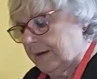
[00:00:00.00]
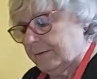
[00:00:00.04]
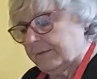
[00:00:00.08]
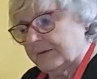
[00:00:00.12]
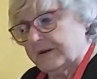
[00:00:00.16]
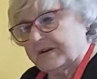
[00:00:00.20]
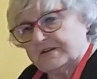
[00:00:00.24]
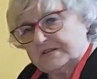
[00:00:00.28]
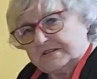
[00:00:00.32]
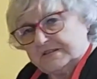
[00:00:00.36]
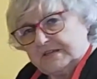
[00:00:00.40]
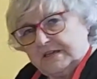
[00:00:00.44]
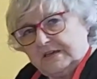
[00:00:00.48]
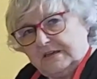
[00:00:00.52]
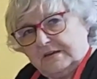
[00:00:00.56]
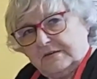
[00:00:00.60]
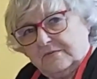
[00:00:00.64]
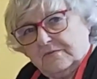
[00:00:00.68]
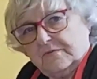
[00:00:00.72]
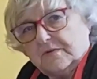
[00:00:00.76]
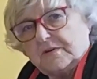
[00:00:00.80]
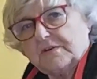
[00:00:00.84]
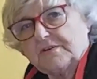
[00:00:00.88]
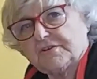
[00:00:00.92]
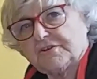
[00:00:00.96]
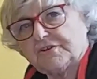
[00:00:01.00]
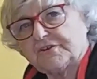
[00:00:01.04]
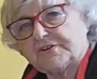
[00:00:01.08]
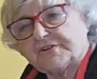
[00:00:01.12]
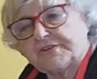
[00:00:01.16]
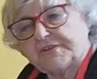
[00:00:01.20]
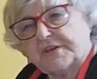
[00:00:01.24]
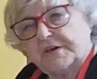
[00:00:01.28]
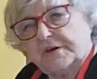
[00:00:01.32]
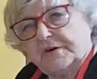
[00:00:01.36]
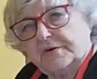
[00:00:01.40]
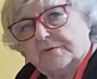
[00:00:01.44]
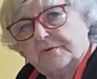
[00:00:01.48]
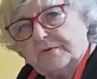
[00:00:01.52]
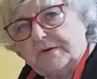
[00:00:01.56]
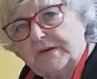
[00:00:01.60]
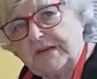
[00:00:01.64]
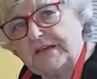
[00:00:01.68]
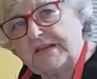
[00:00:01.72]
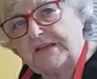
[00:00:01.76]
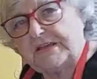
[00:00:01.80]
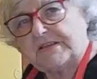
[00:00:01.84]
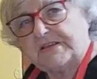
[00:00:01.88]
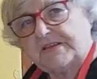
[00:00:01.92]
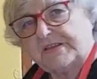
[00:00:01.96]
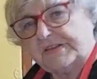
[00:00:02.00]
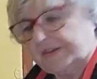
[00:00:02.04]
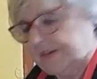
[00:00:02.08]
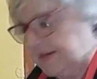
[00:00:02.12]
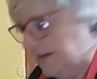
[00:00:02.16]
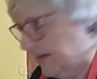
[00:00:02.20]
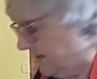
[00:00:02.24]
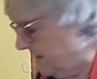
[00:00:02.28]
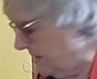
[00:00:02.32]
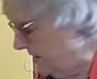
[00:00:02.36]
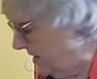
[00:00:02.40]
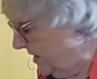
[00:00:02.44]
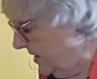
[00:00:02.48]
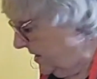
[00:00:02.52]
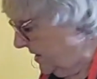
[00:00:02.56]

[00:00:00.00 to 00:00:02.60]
because it will just go into the